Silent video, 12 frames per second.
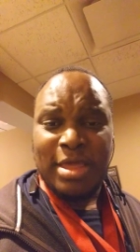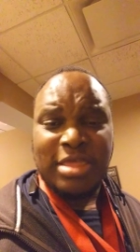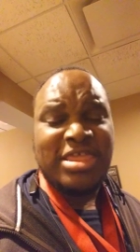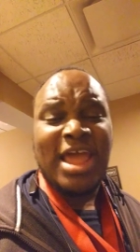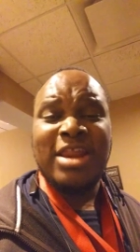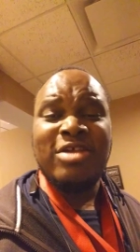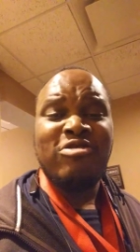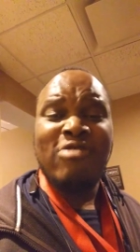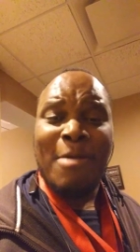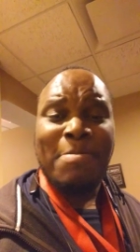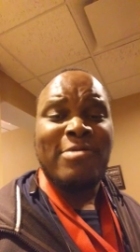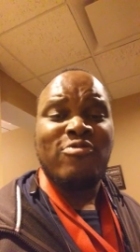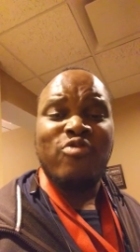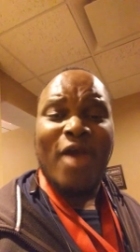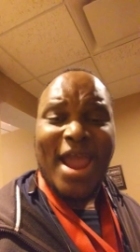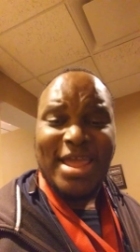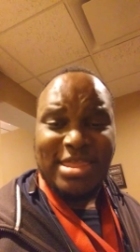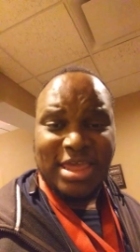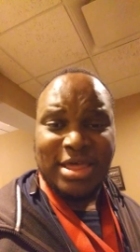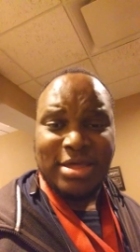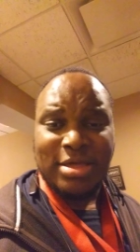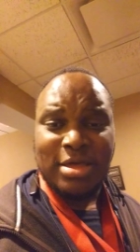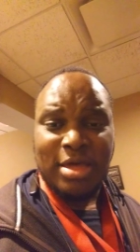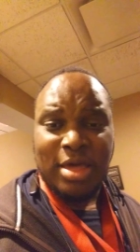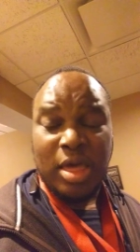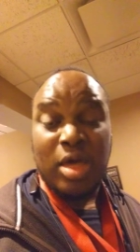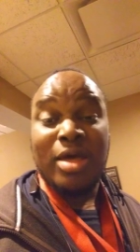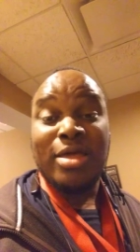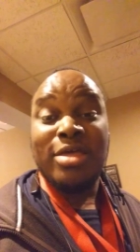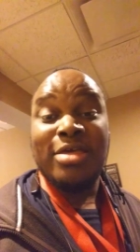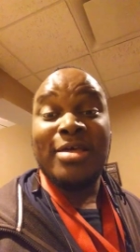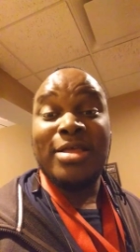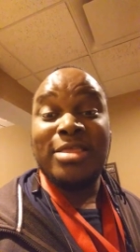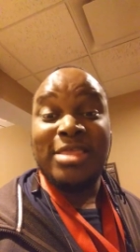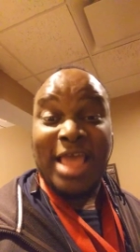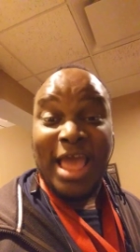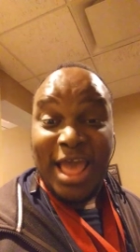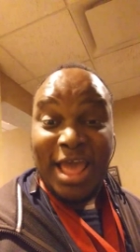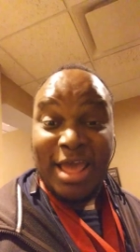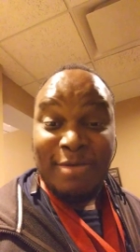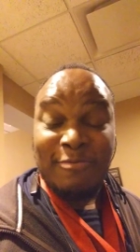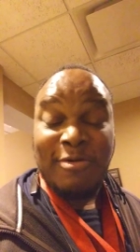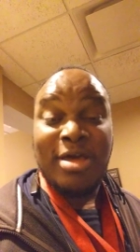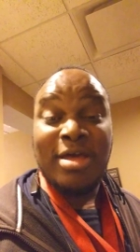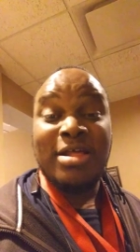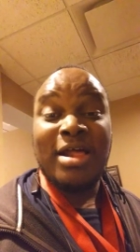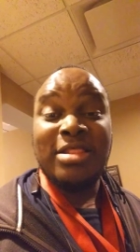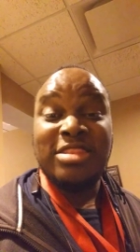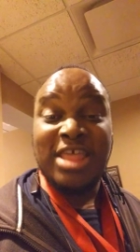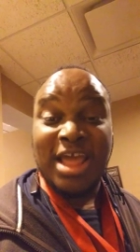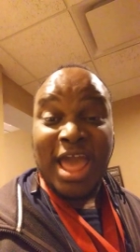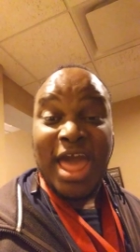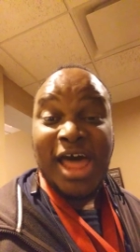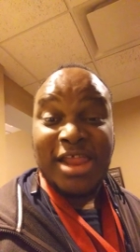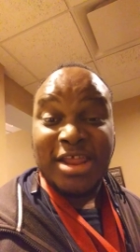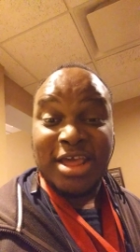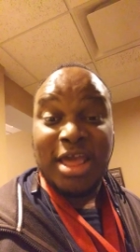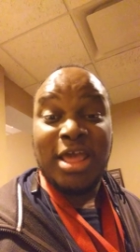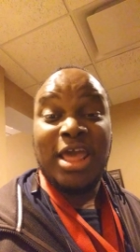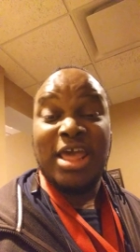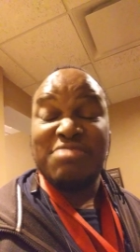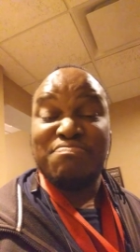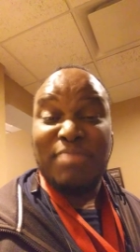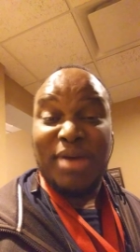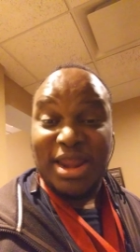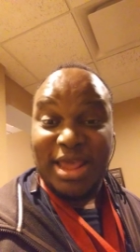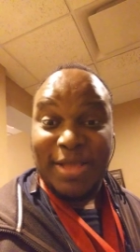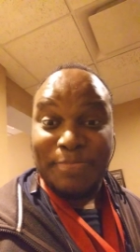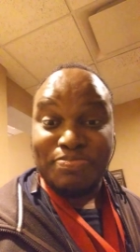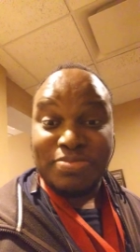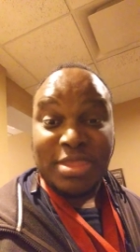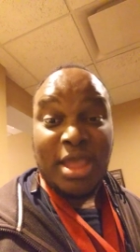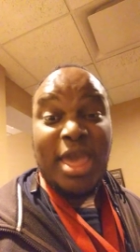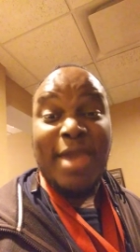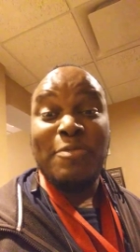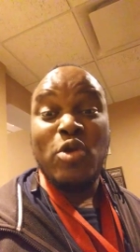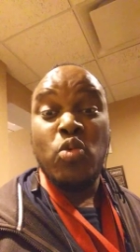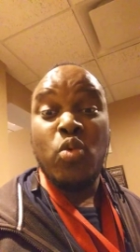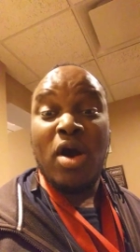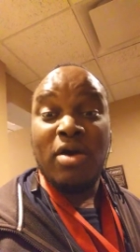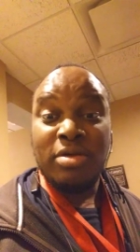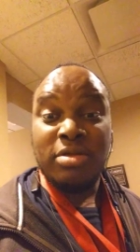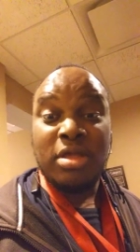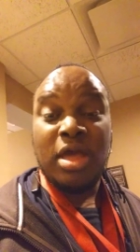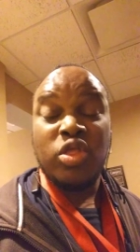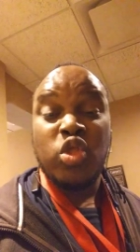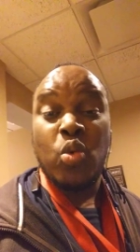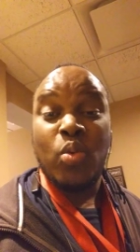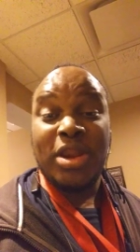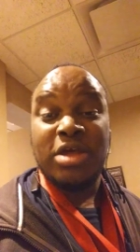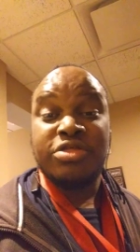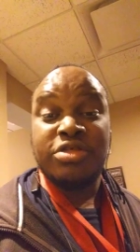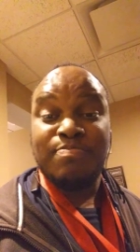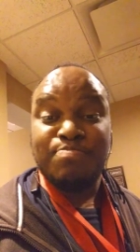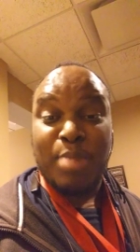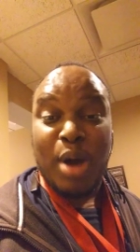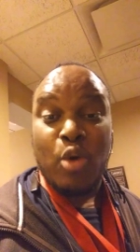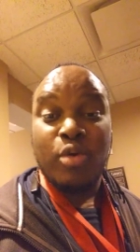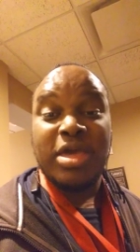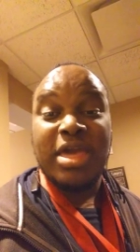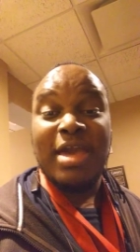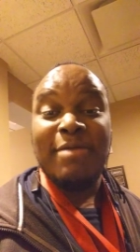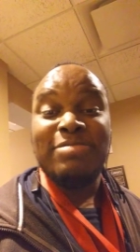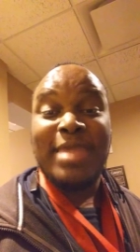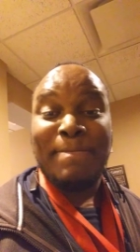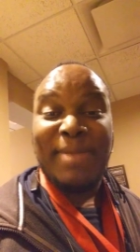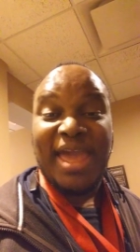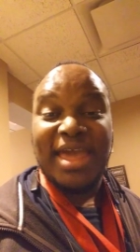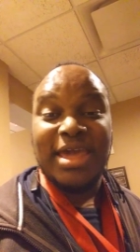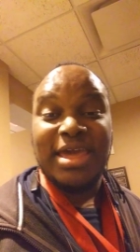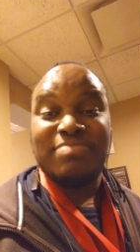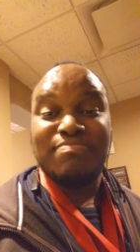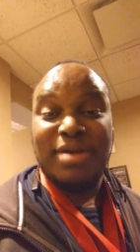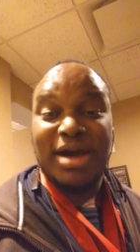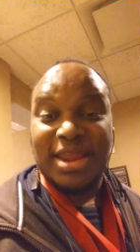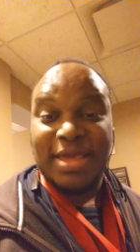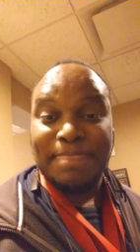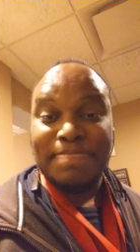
Stanley Sharp is right. Give Zeke Elliott his money. If you want to win a Super Bowl, give the man his money.